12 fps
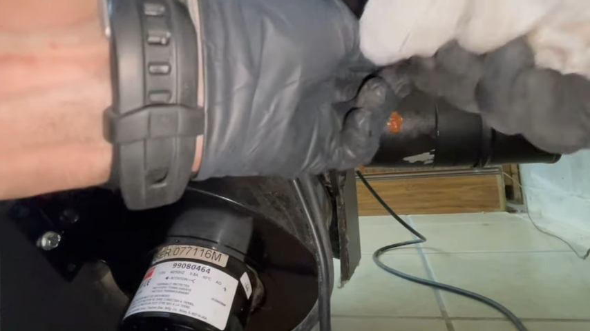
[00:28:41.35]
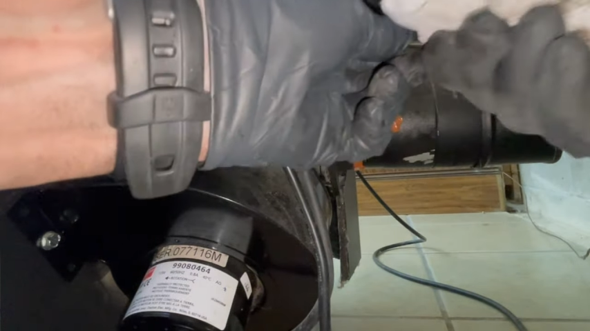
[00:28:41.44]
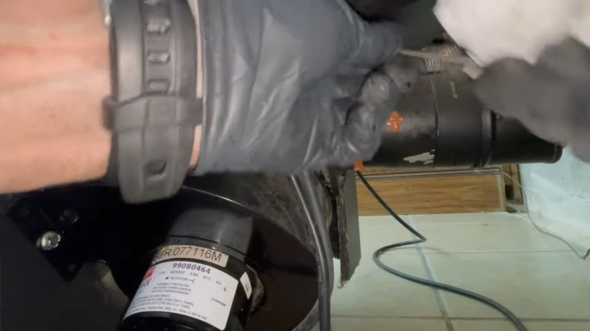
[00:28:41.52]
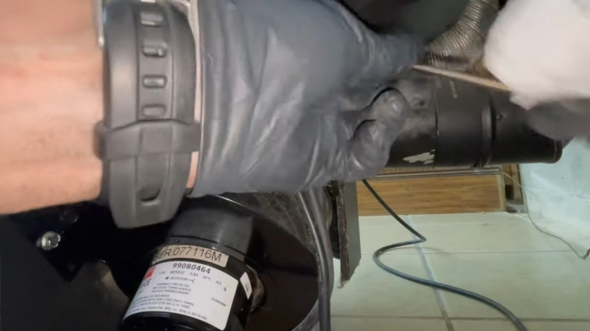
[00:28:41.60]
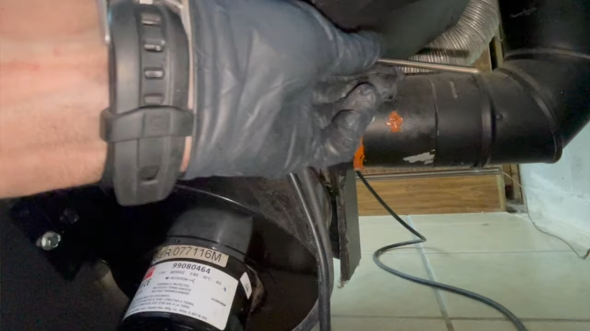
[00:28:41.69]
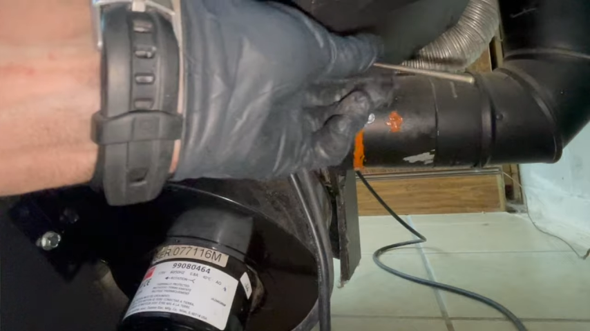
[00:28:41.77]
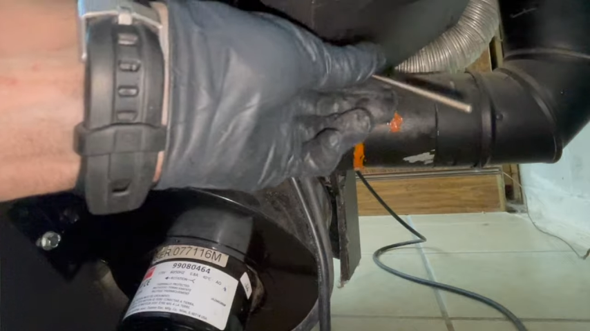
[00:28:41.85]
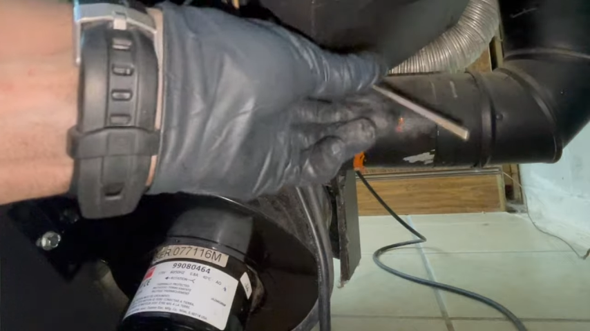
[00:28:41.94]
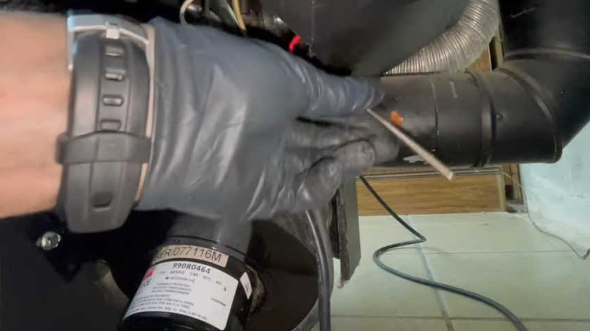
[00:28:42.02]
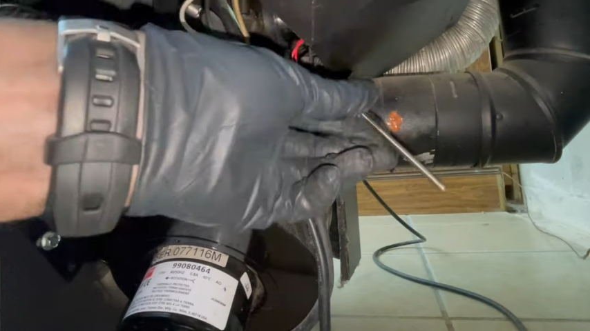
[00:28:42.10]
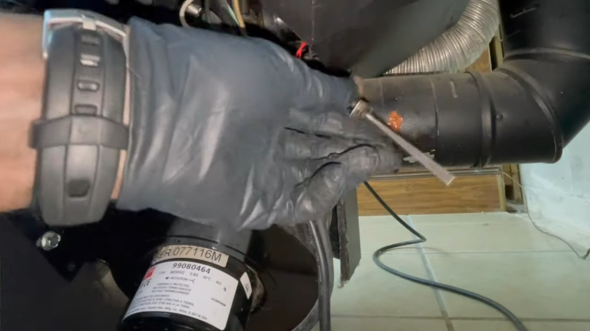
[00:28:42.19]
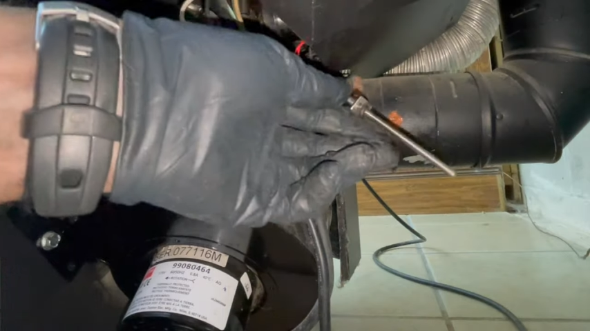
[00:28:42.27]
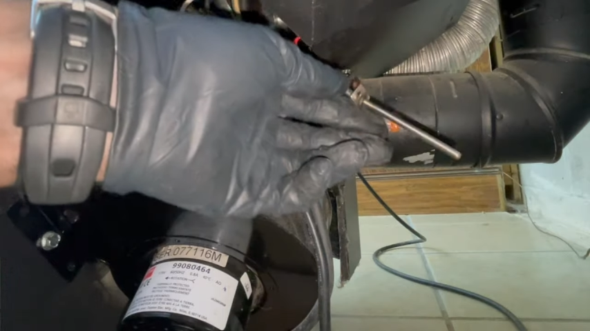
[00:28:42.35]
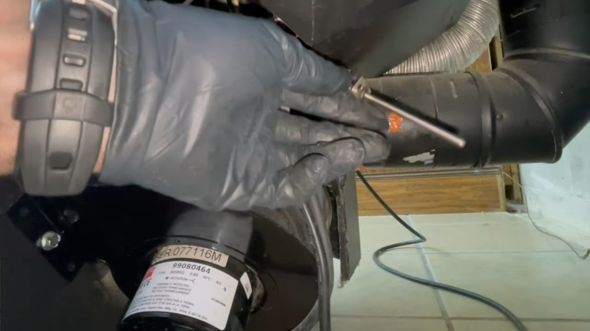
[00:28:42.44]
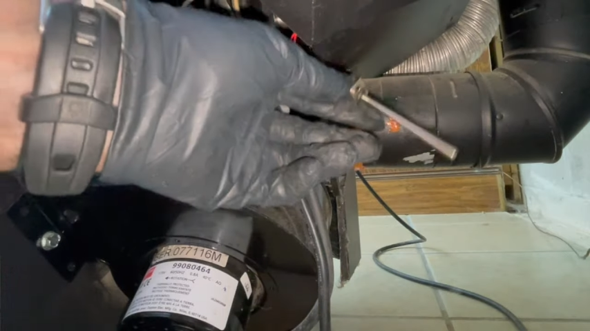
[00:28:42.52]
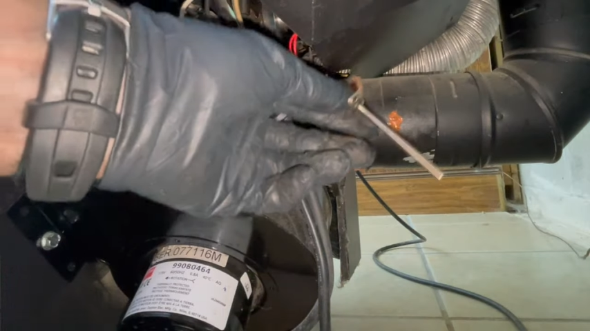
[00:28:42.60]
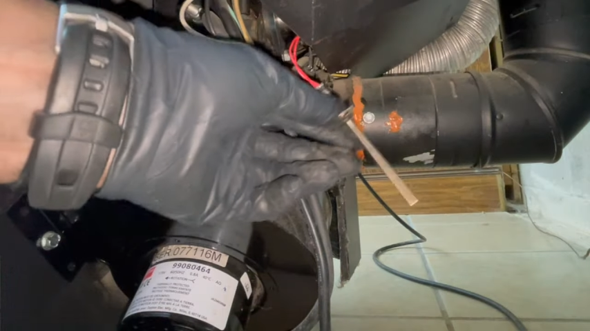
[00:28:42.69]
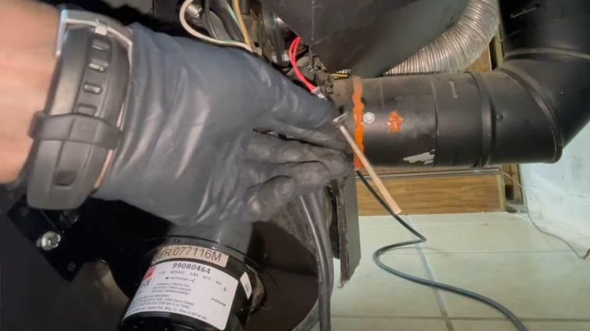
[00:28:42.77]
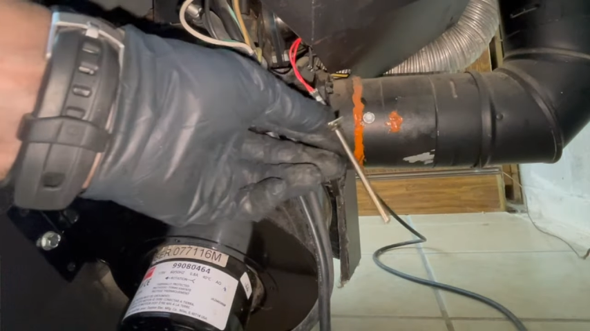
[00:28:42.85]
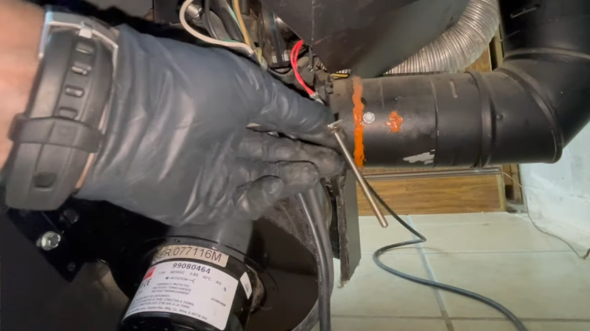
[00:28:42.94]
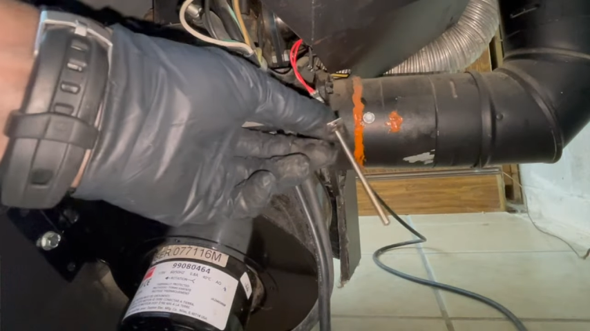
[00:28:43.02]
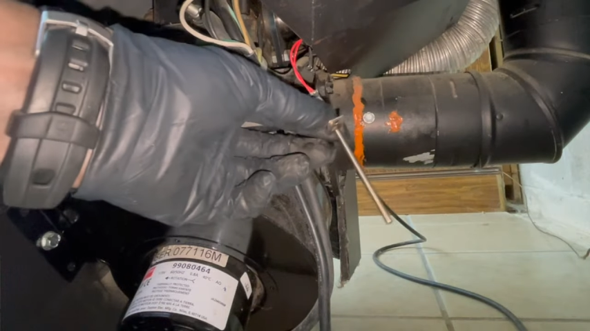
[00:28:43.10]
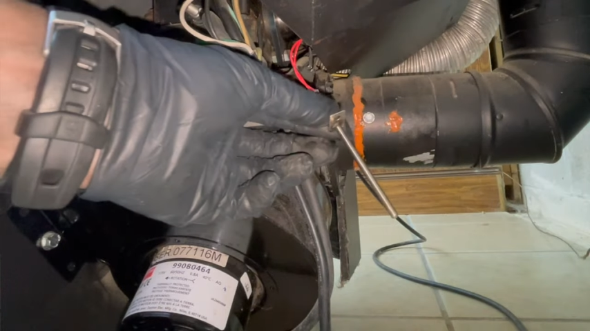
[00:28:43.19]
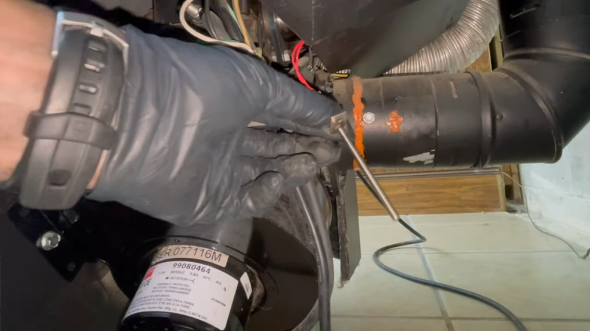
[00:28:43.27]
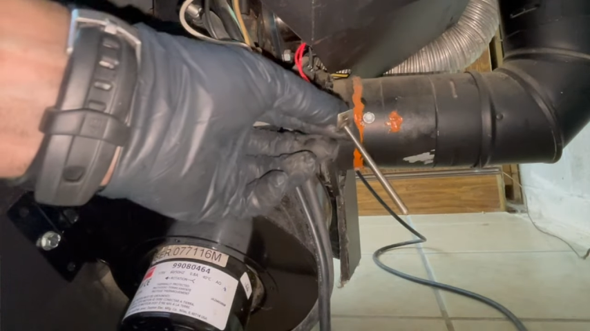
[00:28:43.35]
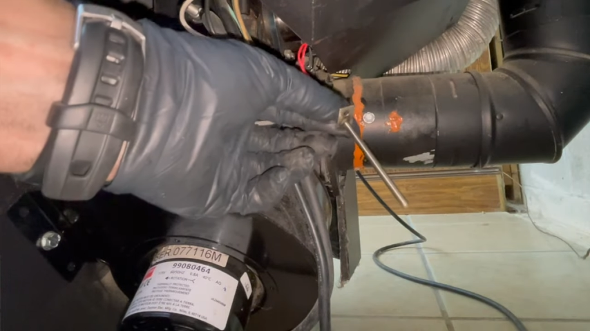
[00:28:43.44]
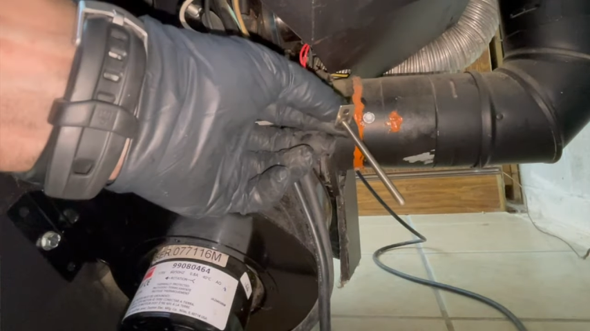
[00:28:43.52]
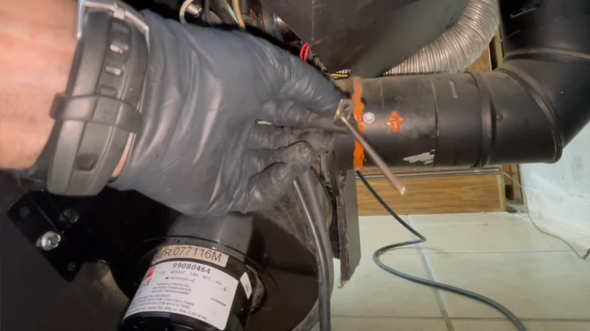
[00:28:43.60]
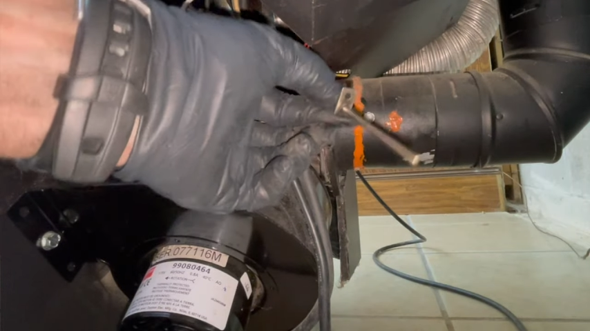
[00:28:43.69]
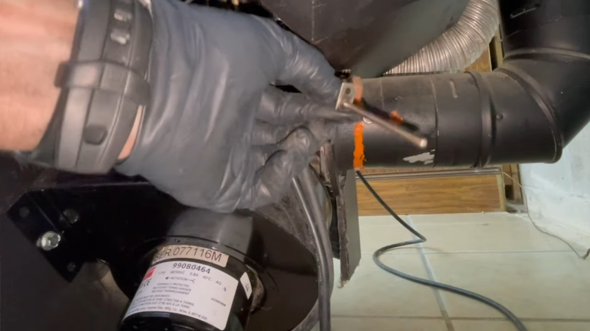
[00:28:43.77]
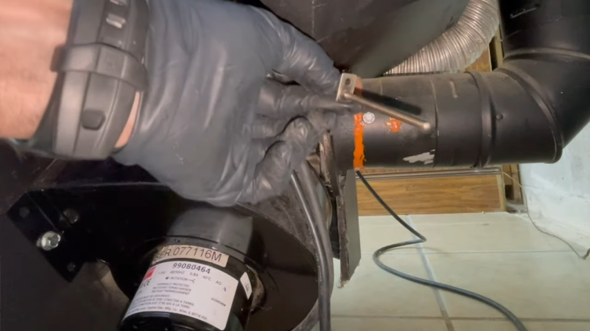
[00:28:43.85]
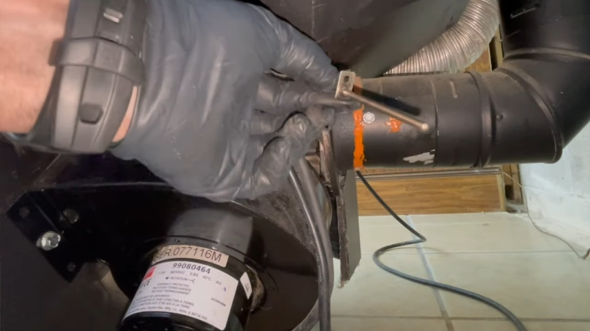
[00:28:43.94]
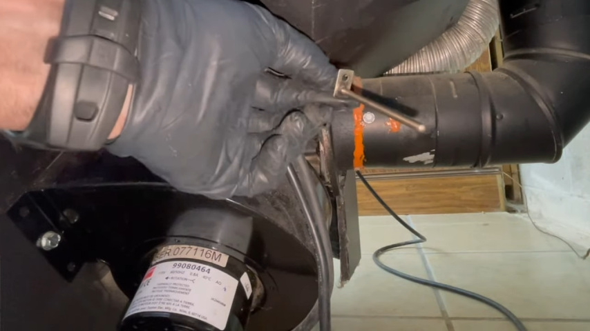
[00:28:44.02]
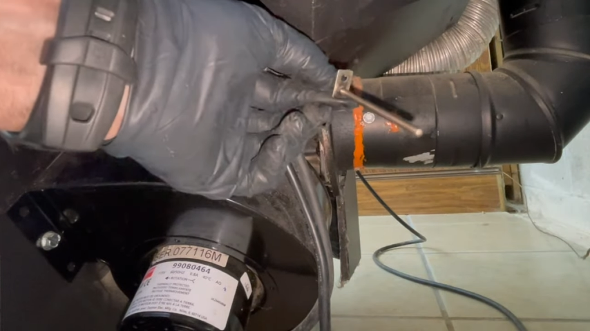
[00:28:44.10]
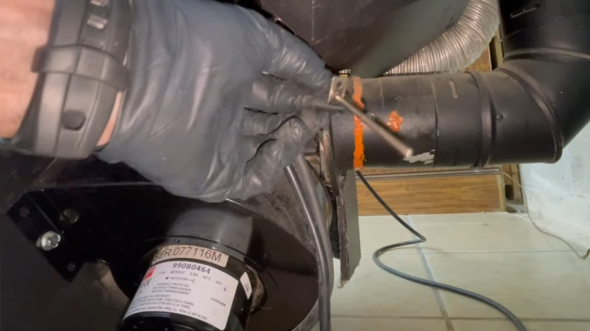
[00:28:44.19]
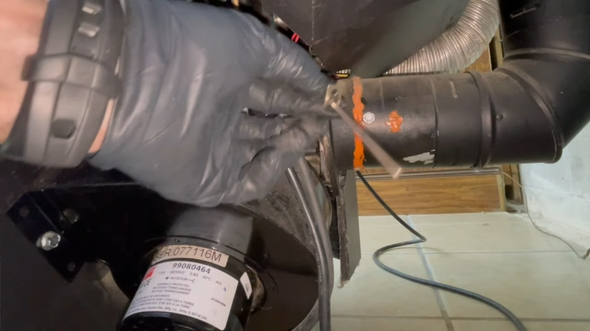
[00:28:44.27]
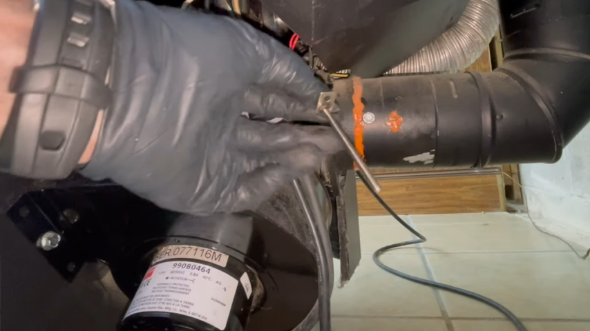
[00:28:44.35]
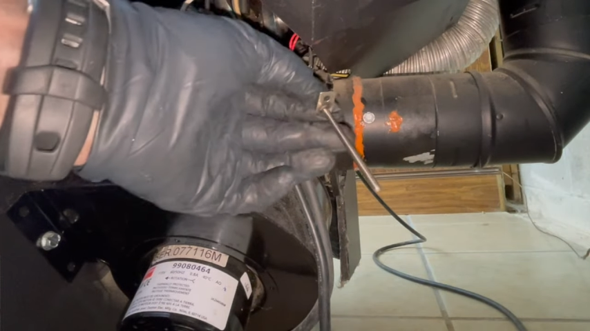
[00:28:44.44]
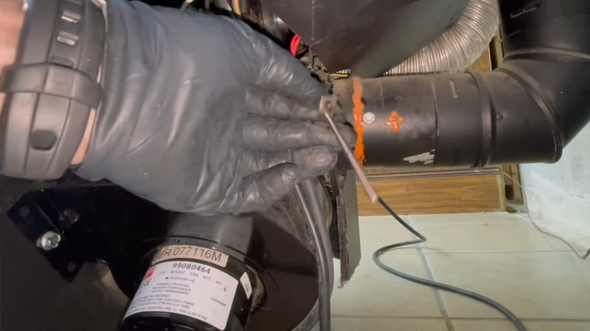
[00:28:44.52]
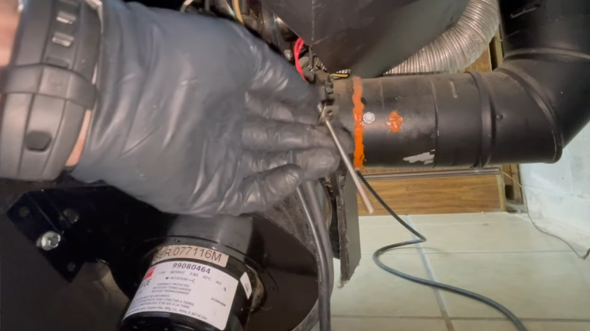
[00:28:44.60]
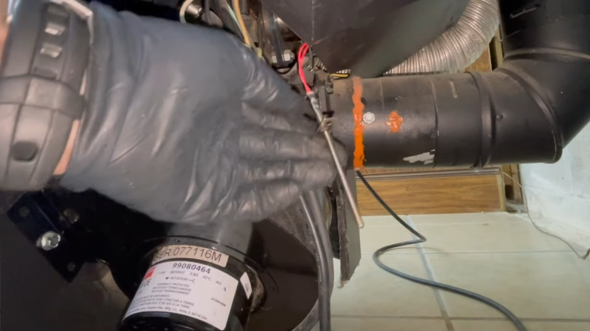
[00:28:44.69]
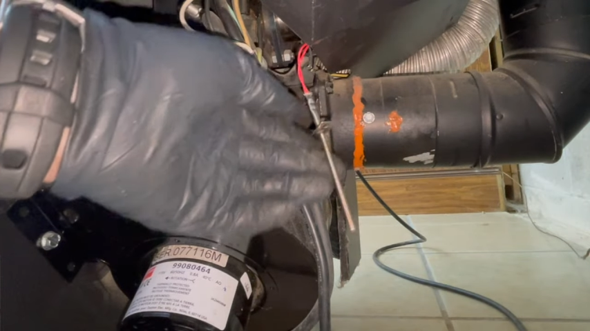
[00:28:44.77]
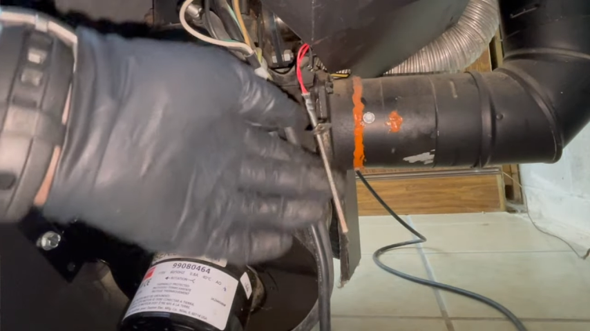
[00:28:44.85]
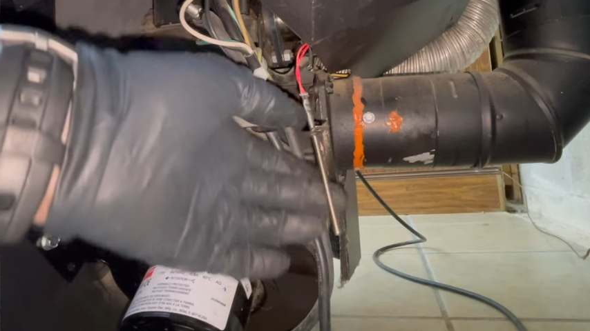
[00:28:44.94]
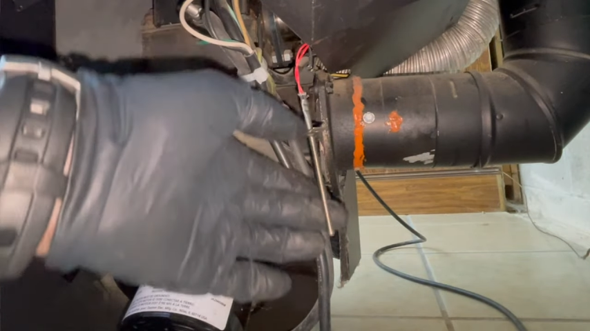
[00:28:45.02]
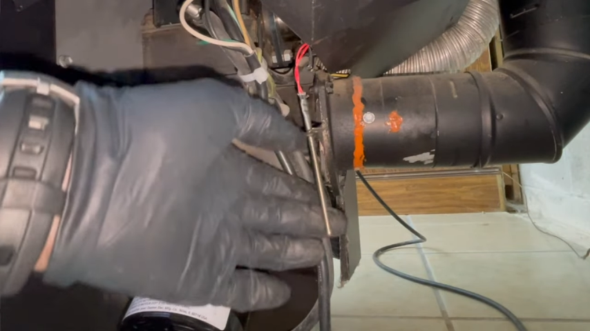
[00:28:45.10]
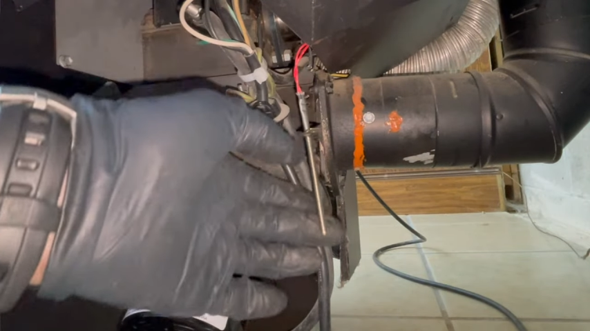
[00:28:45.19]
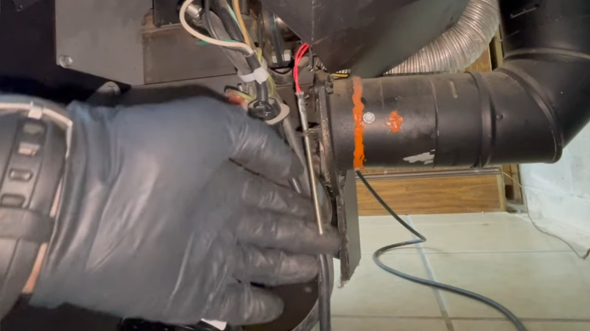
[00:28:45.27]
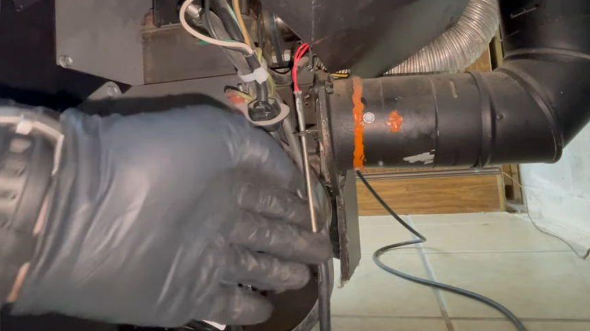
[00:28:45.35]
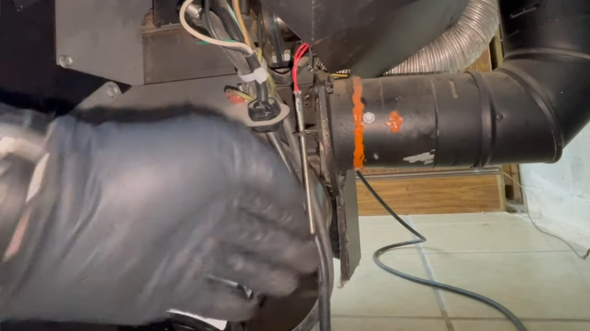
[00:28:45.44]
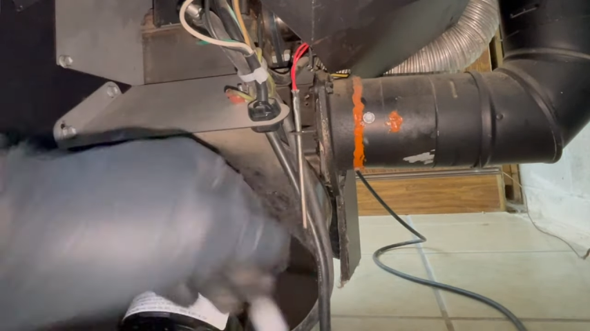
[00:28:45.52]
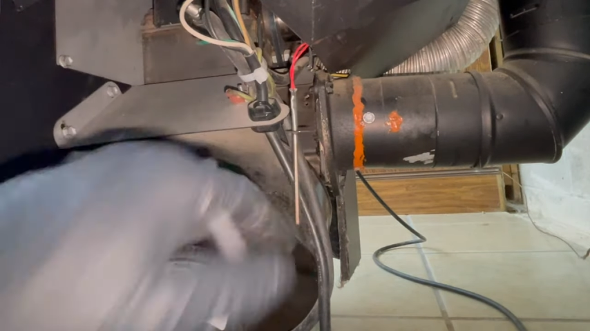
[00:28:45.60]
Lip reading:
Nobody's mouth can be seen.